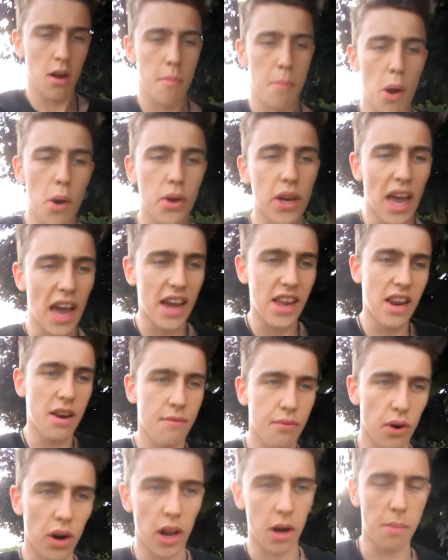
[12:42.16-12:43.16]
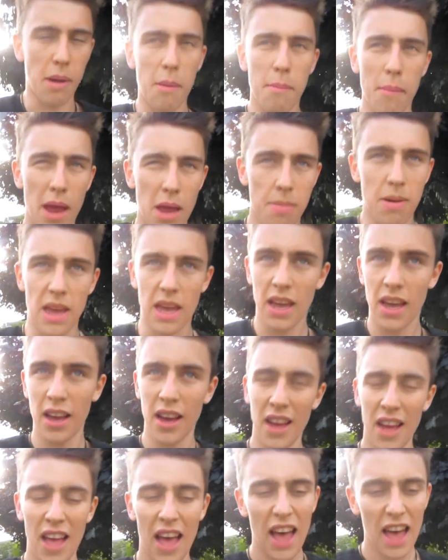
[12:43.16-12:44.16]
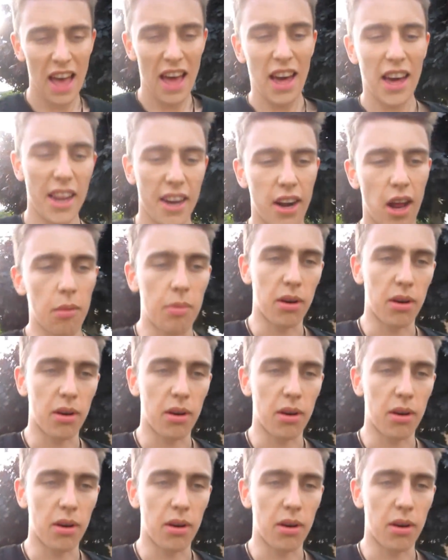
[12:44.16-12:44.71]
poke her head in for a little bit, maybe. I don't know,